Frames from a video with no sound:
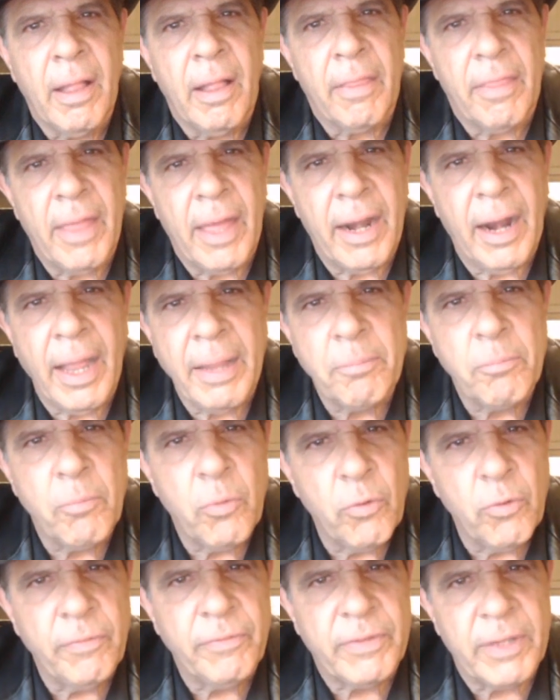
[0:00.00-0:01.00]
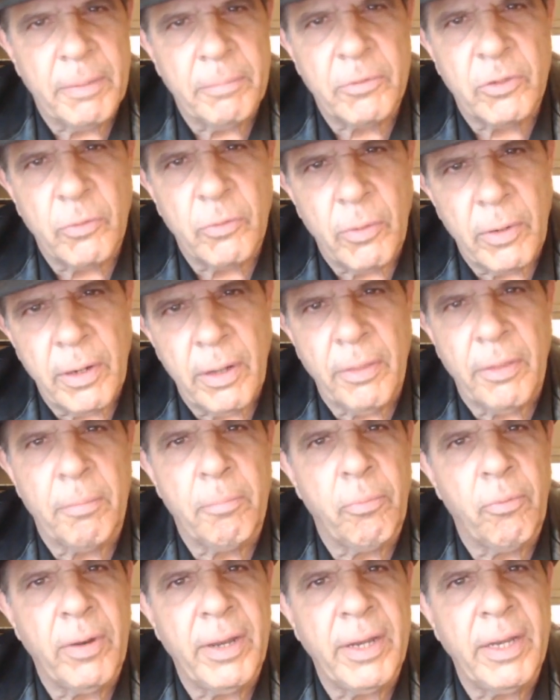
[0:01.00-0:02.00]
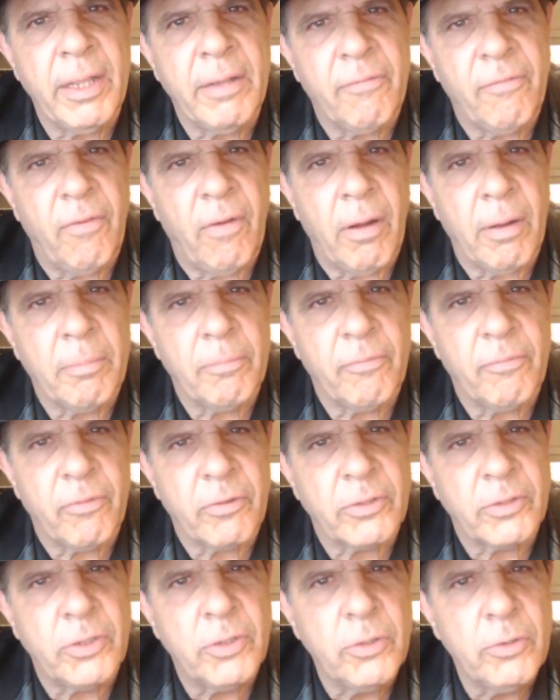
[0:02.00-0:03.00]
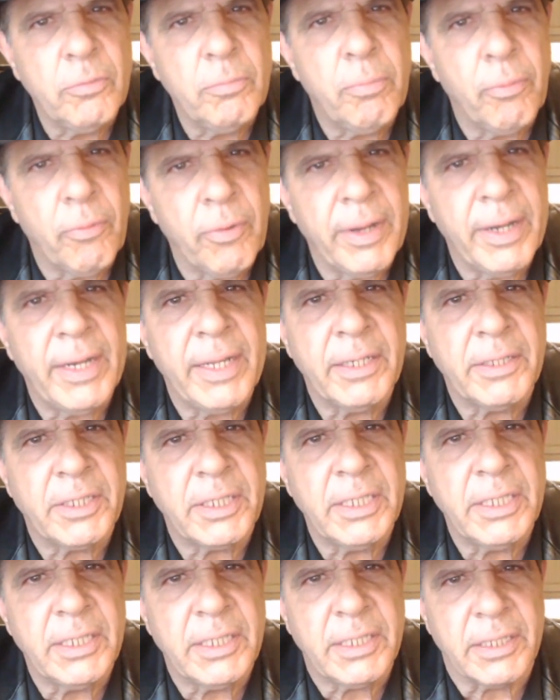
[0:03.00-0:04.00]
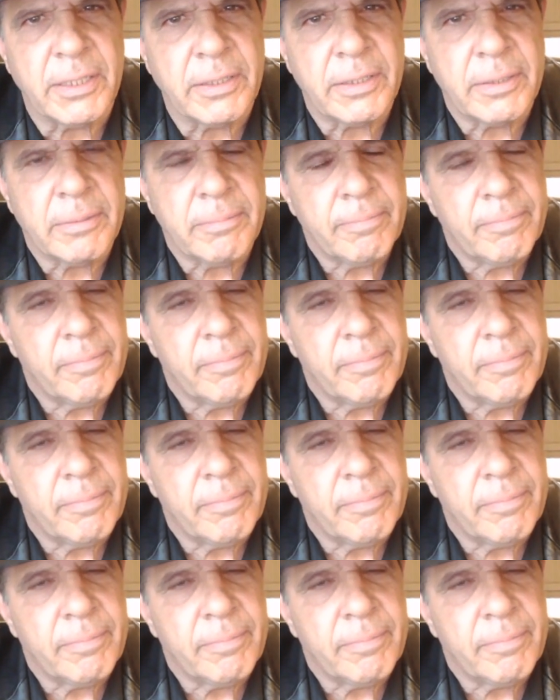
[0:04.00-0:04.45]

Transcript: that I moved him to another breeding farm for 2 breeding seasons.